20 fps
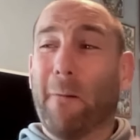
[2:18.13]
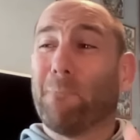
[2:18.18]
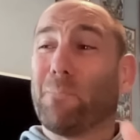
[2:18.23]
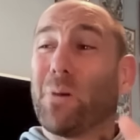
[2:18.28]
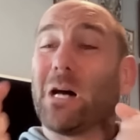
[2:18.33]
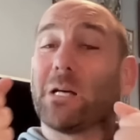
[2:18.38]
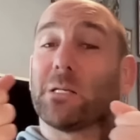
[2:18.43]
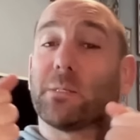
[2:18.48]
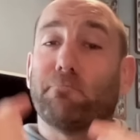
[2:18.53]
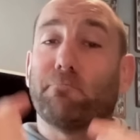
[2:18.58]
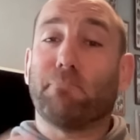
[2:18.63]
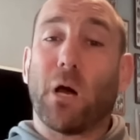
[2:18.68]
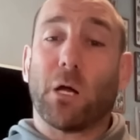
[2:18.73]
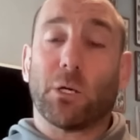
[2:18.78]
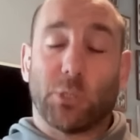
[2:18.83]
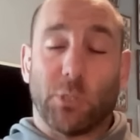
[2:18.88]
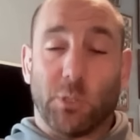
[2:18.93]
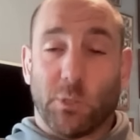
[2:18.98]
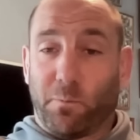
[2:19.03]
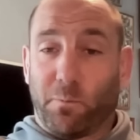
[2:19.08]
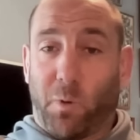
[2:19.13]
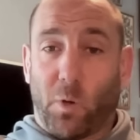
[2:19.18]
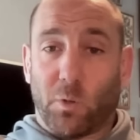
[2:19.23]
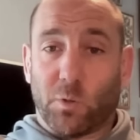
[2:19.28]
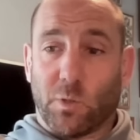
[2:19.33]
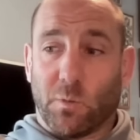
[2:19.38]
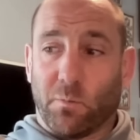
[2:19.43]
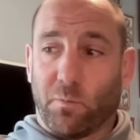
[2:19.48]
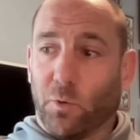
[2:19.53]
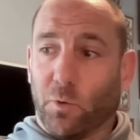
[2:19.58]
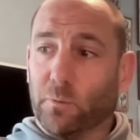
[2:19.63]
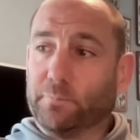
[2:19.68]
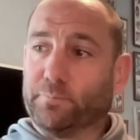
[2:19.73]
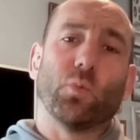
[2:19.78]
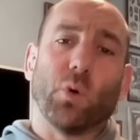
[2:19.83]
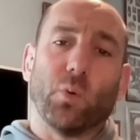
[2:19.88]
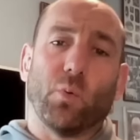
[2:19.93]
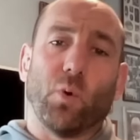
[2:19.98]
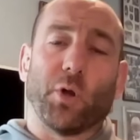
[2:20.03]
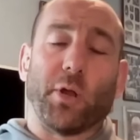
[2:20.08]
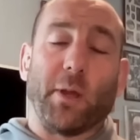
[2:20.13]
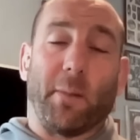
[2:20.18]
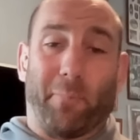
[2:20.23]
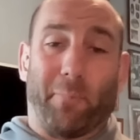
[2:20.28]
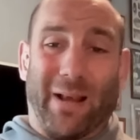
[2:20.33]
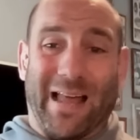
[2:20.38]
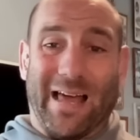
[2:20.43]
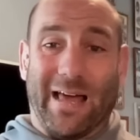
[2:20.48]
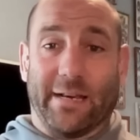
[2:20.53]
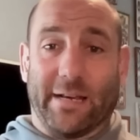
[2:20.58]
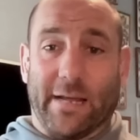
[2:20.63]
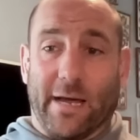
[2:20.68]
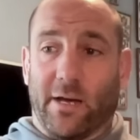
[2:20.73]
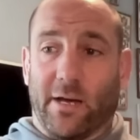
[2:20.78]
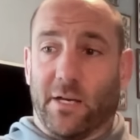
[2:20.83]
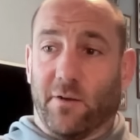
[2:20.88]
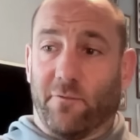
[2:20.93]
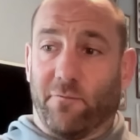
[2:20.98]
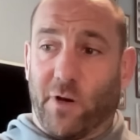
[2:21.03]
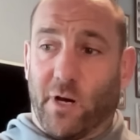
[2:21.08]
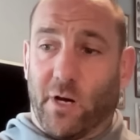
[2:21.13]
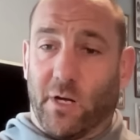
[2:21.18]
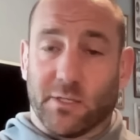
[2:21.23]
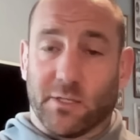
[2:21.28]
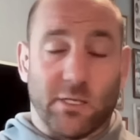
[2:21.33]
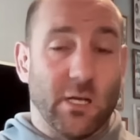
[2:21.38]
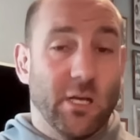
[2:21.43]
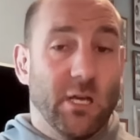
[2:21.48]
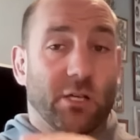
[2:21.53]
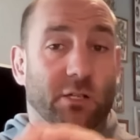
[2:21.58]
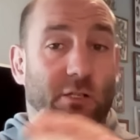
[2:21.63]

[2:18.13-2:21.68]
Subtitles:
but as much as possible, we want it planned out in advance.